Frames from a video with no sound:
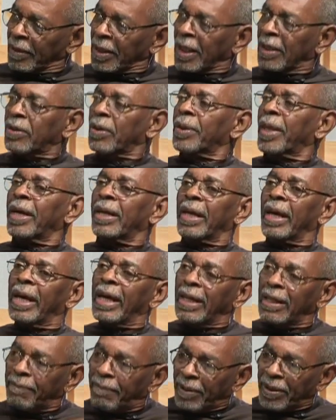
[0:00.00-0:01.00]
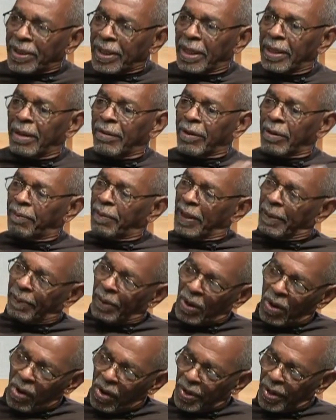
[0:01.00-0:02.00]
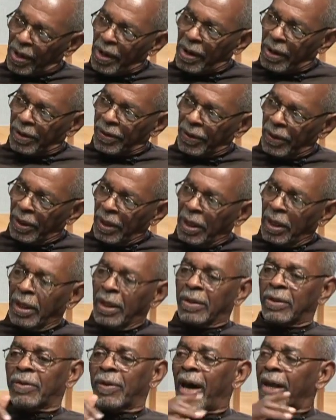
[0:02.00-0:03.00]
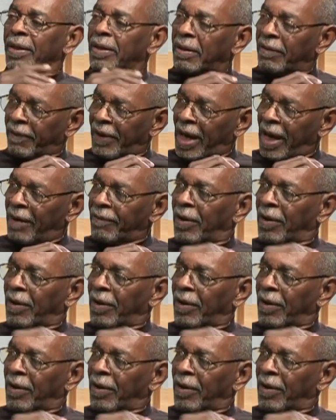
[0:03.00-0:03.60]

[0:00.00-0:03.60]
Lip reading: so that 80% of the people on Earth try to survive